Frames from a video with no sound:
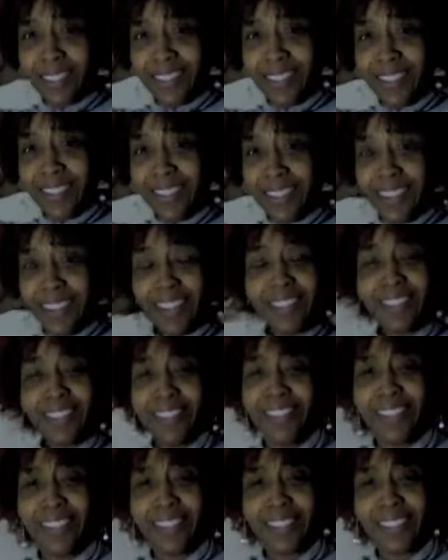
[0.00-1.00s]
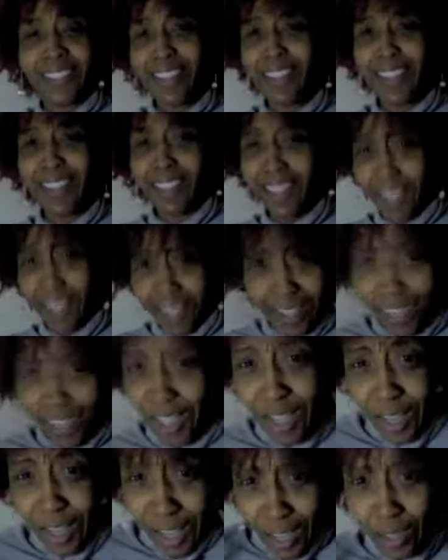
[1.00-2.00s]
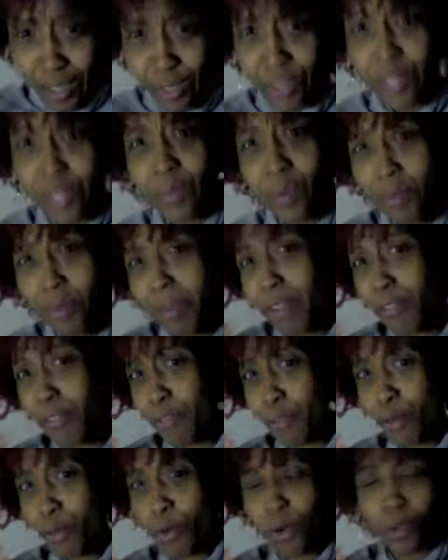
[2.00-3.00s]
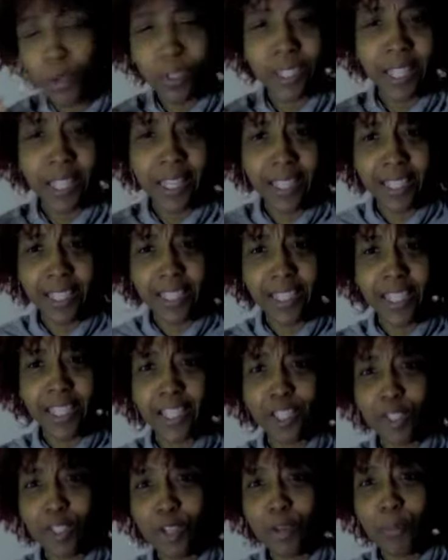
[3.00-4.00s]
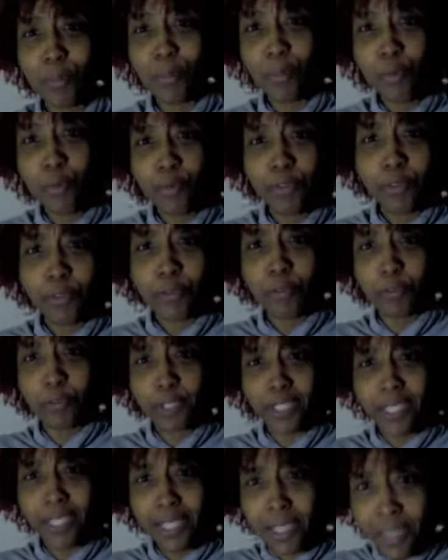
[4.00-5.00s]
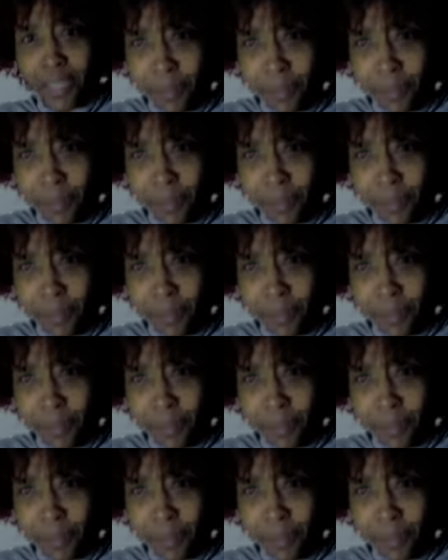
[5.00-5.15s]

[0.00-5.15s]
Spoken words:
I like it. Can you see what my fro looks like? It's not a poofy, frizzy,